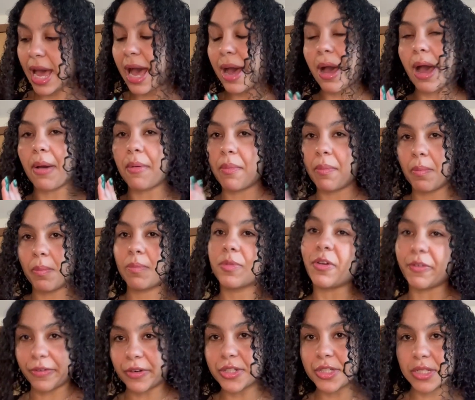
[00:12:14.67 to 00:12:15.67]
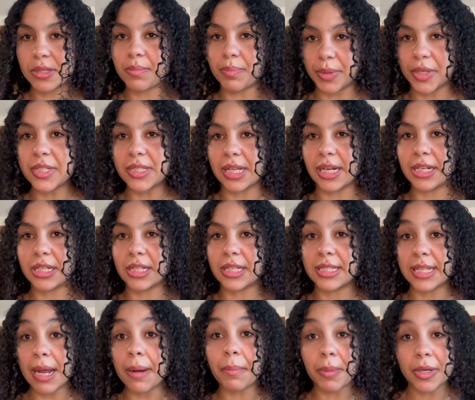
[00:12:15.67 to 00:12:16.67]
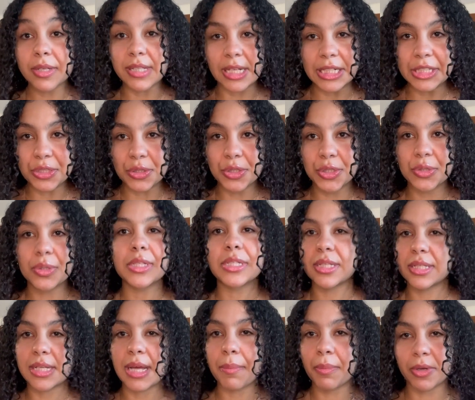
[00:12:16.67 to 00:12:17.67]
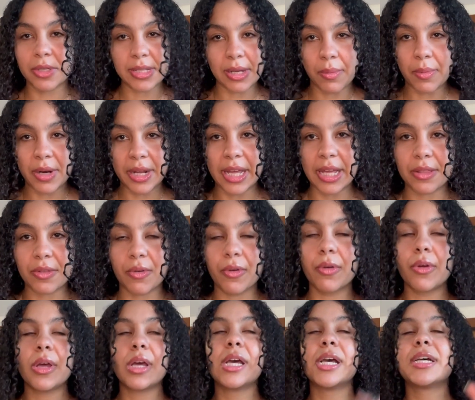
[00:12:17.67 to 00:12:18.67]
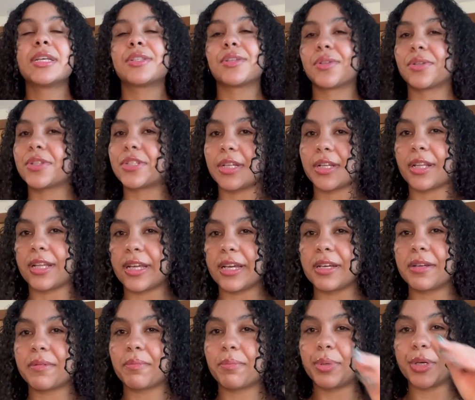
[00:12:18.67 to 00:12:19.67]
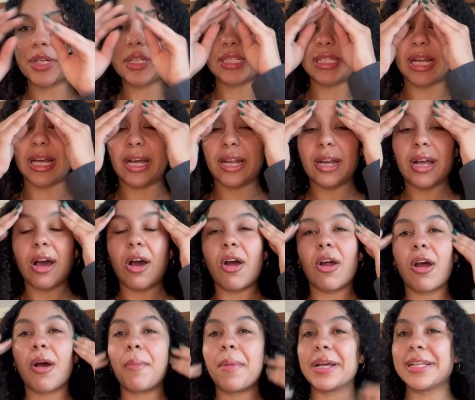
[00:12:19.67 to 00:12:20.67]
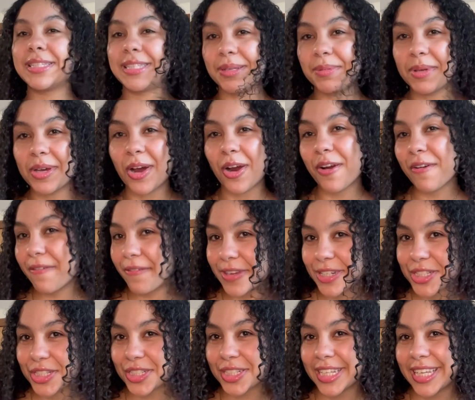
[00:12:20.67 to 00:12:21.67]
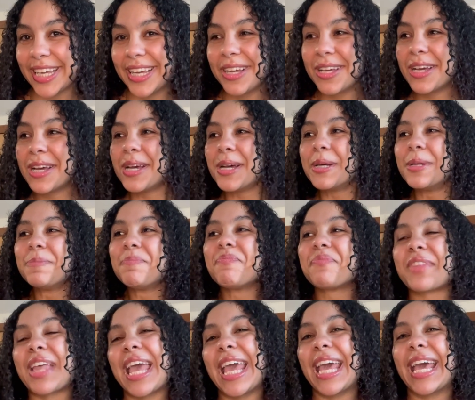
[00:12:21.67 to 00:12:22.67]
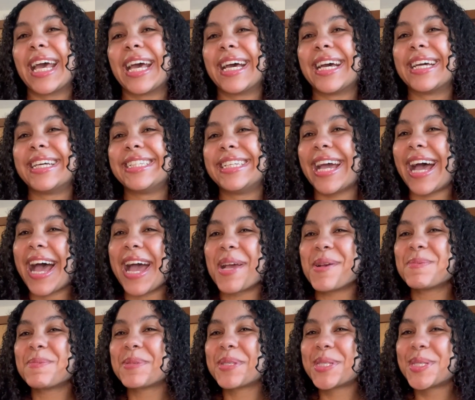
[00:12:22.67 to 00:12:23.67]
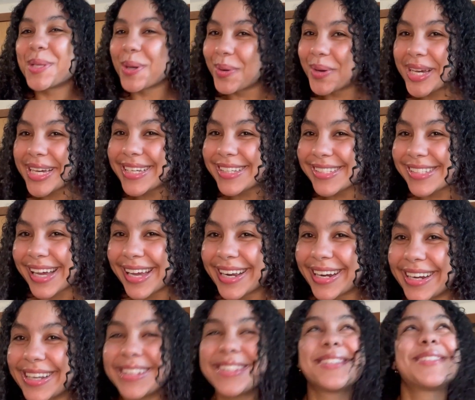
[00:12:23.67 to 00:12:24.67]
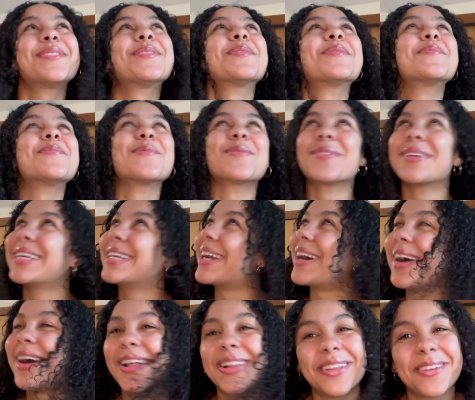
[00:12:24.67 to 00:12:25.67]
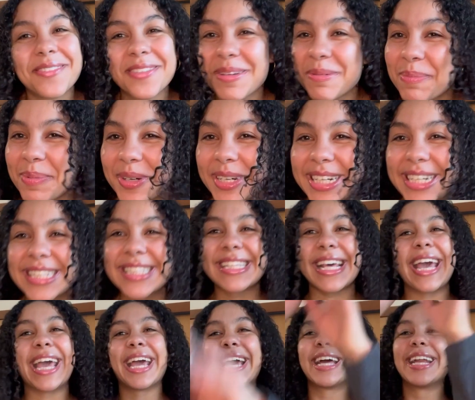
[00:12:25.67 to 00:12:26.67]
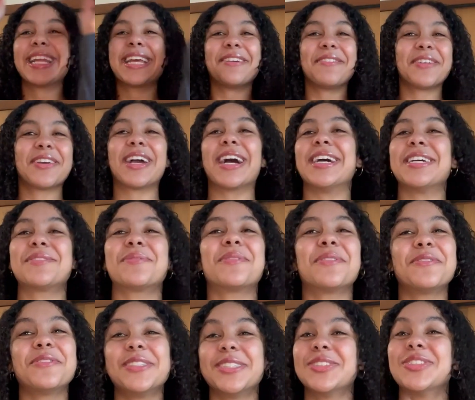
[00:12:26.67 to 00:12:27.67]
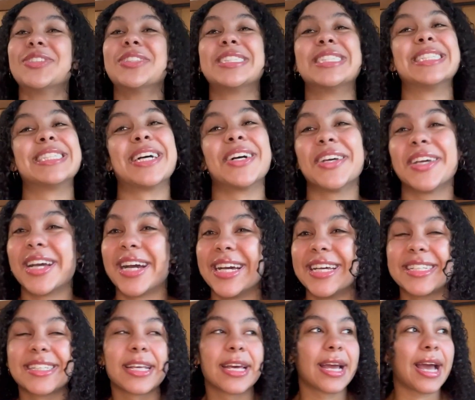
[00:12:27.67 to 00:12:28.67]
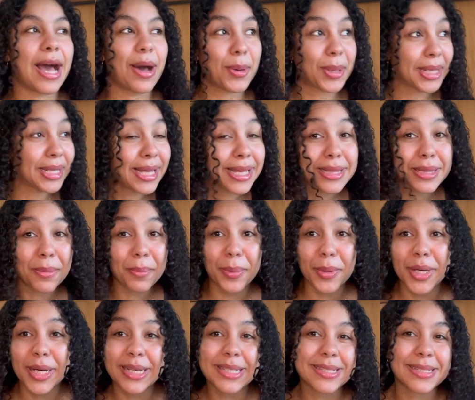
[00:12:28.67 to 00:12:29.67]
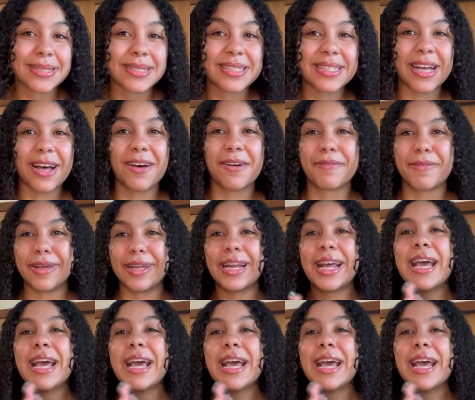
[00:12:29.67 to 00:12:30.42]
The 10 books I showed you is the 10 books I want to get through. So those are the books that are on my TBR officially. And yeah, I am so excited to read all of the books and give you guys reviews and tell you guys like how I like the books and stuff. And